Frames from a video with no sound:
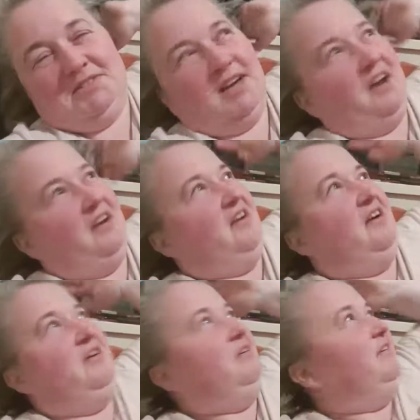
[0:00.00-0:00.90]
I don't
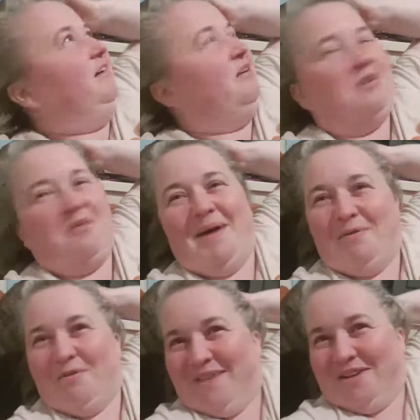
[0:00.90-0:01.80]
know, I'll come out
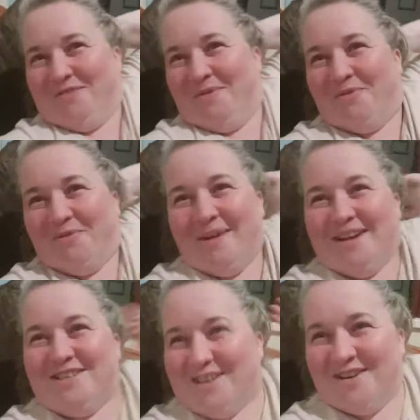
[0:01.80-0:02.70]
with random
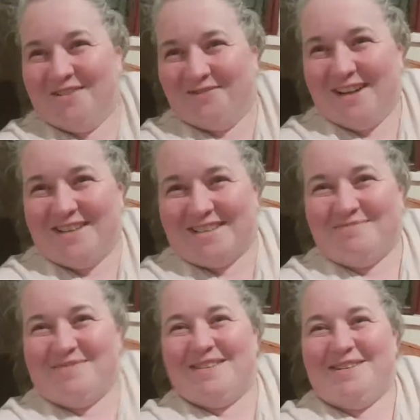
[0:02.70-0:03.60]
information and
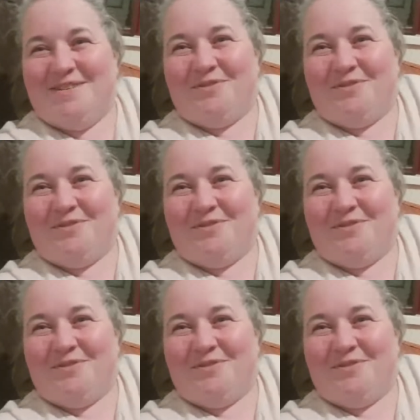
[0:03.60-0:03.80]
random stuff.